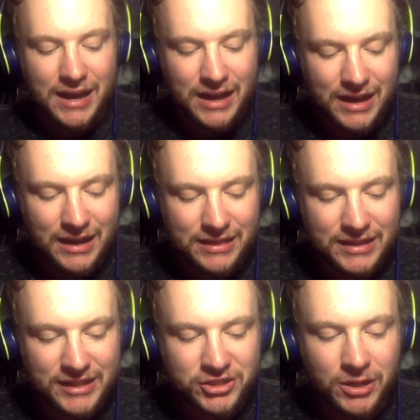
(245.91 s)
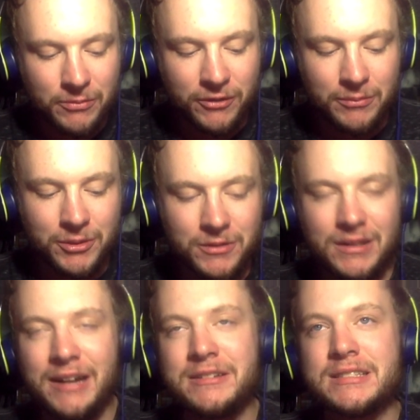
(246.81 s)
Uh the Nick Chubb
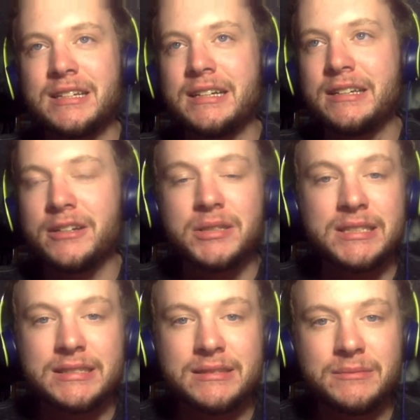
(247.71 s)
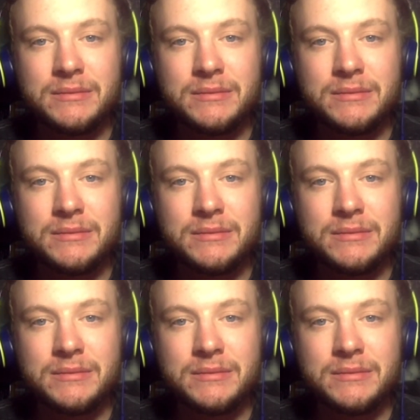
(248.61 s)
fumble, I was like, you know, this